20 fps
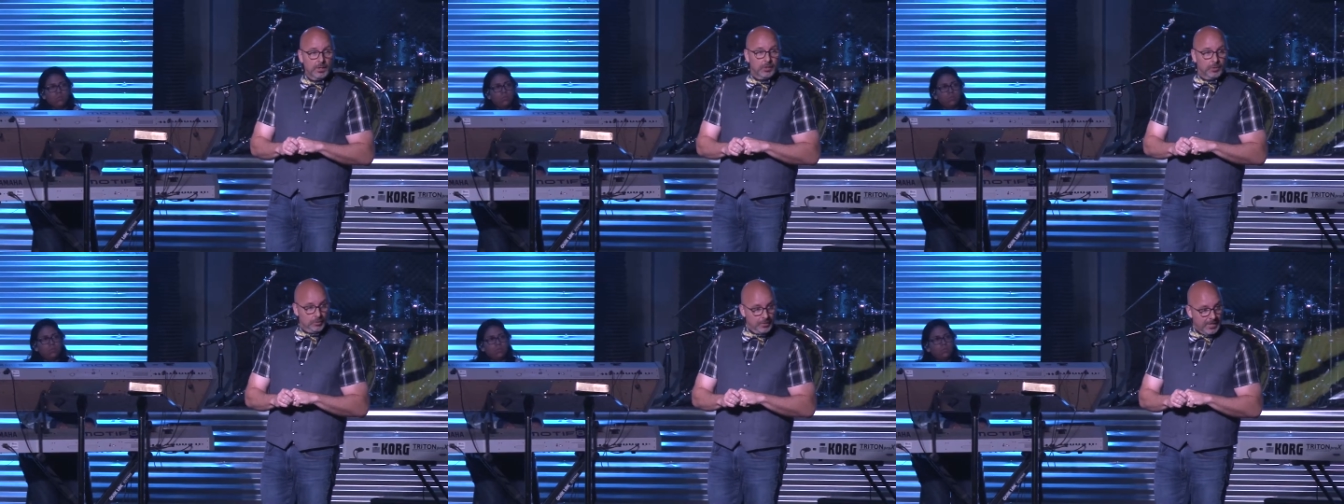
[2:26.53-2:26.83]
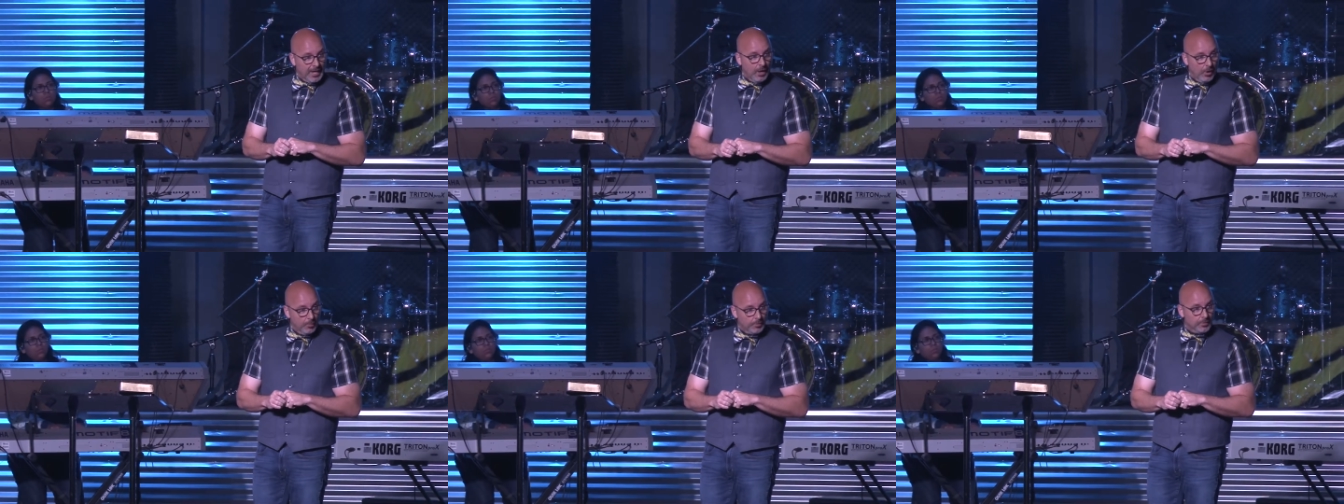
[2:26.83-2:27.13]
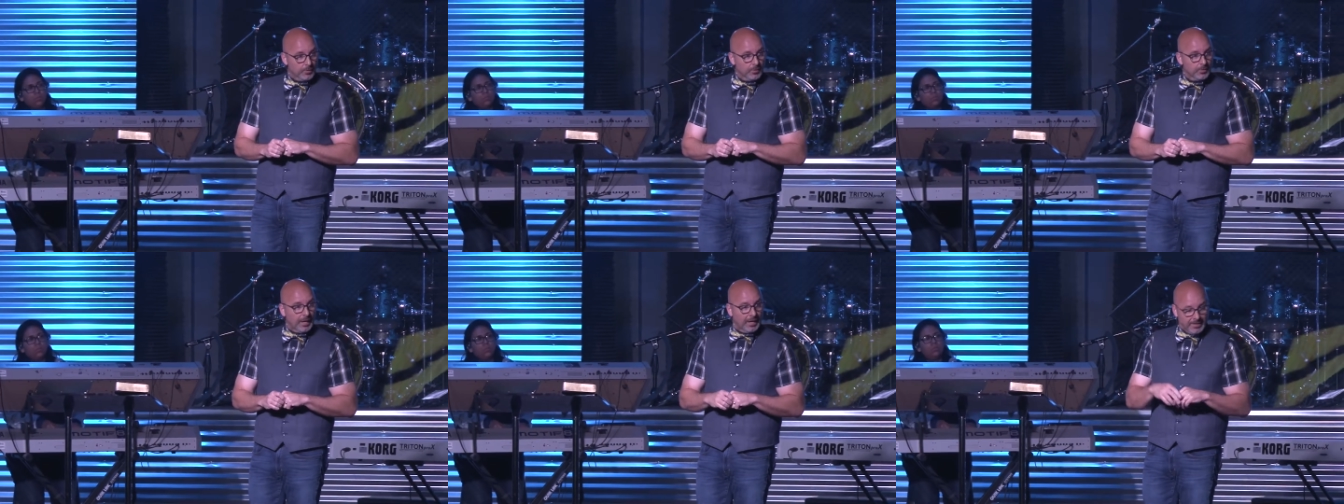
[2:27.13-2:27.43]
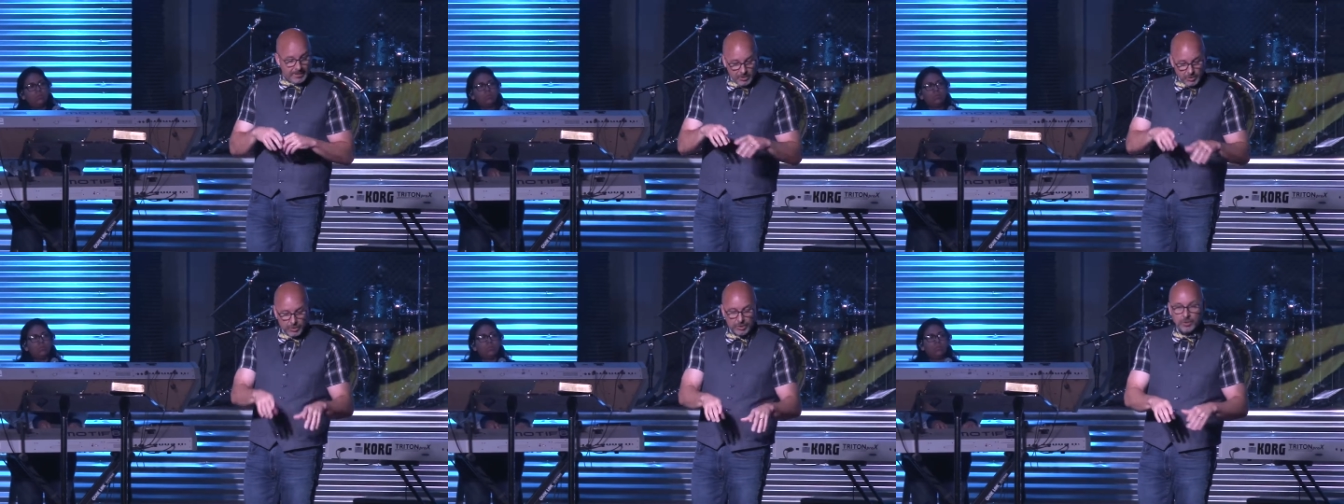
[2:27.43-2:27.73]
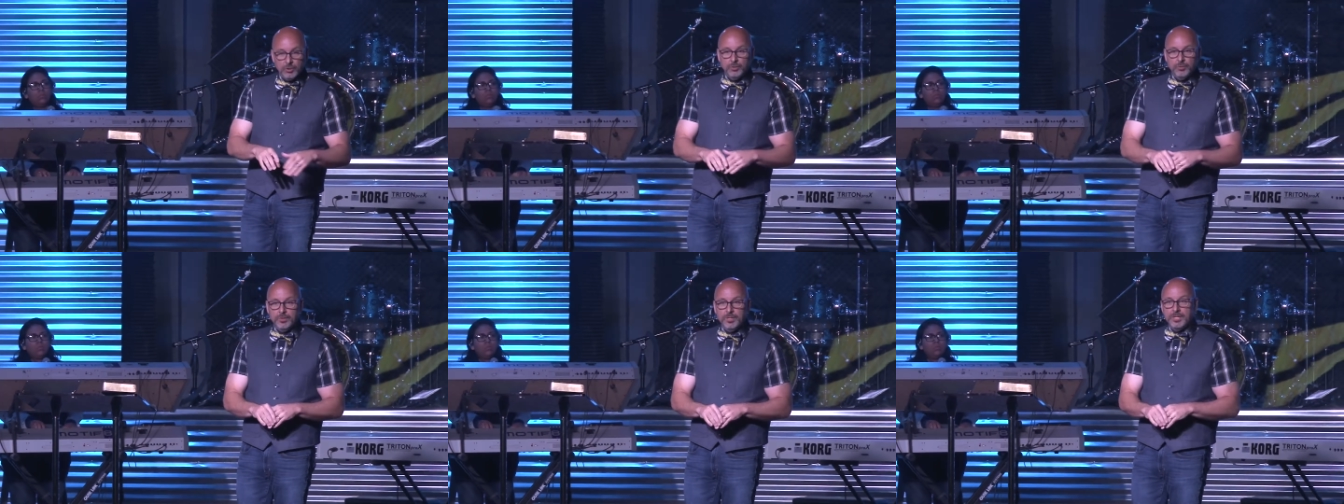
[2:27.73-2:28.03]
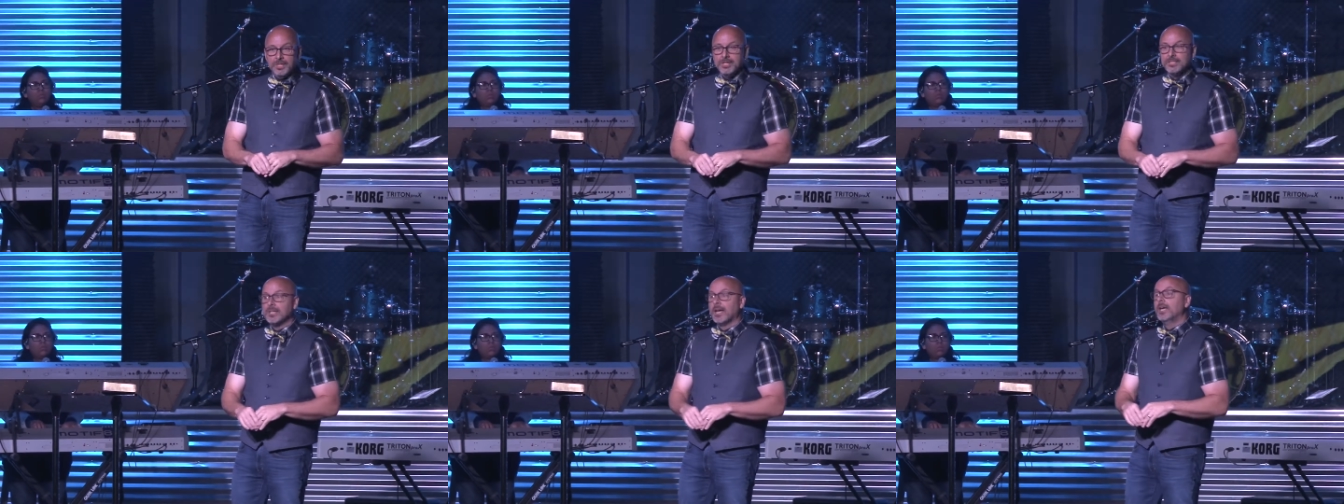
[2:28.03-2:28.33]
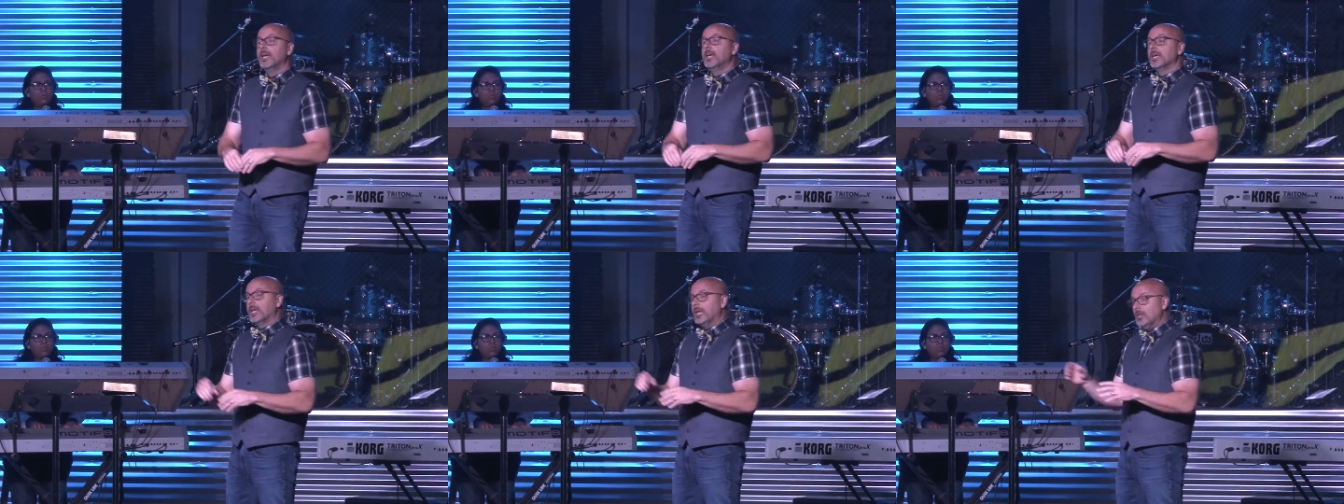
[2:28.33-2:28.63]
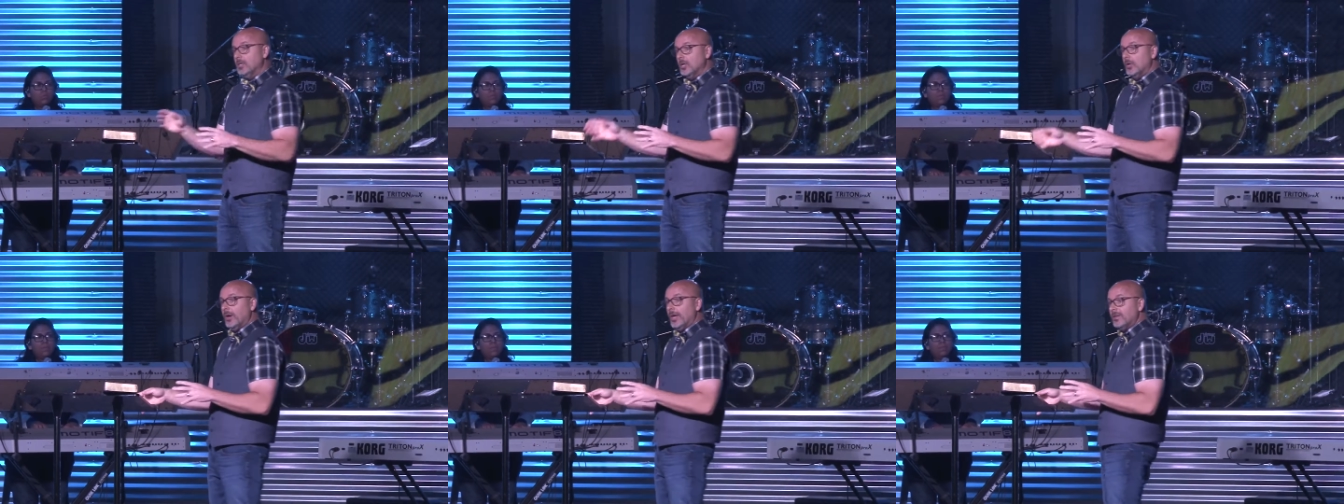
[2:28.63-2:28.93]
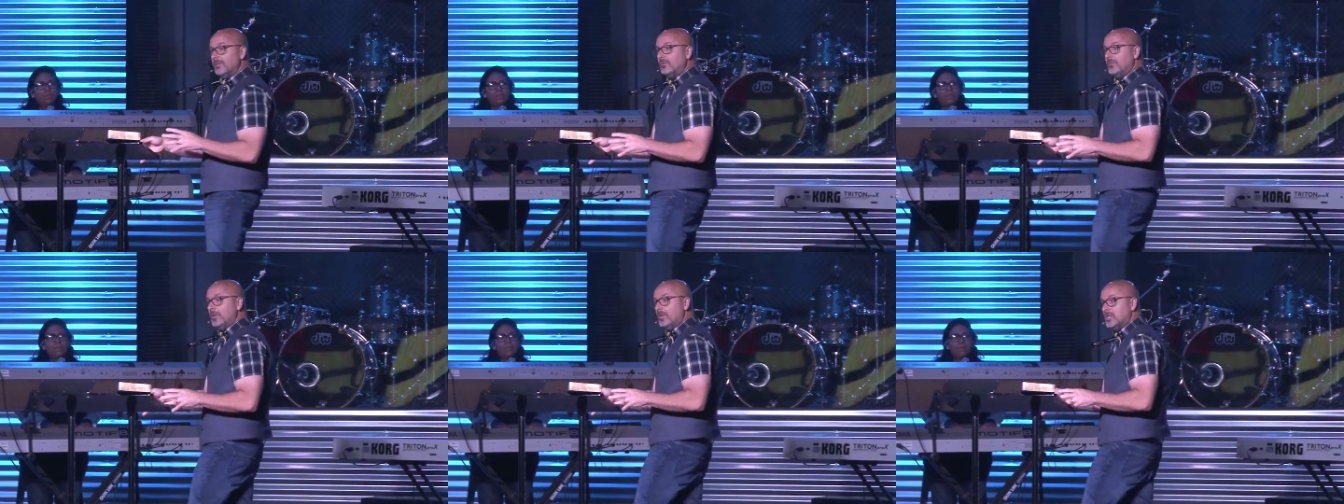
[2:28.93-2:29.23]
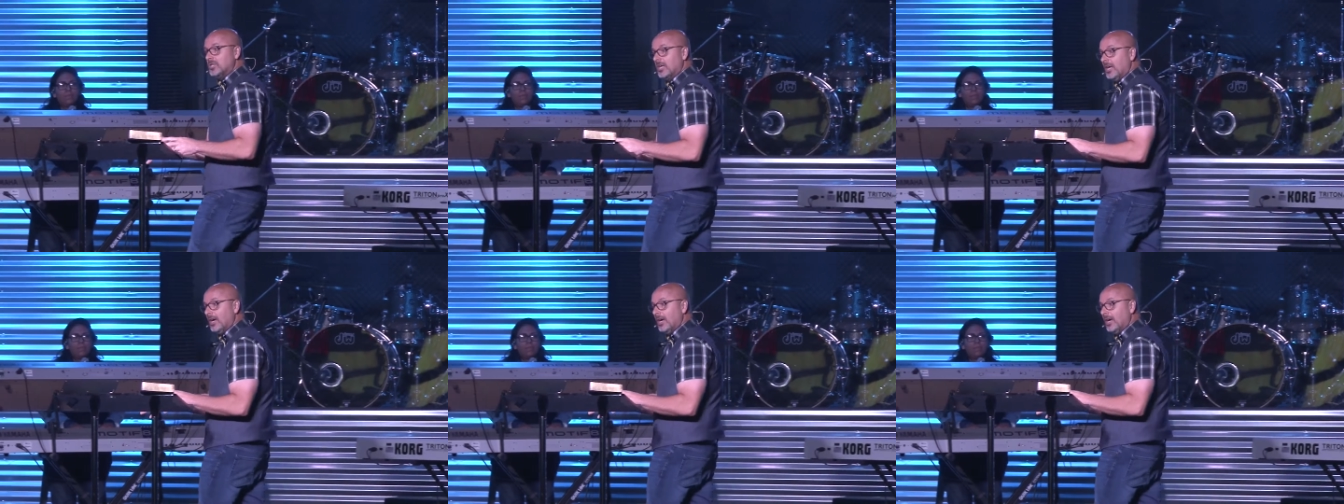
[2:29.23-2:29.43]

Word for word: You're the helper. I need you to glue this. Can you go ahead and finish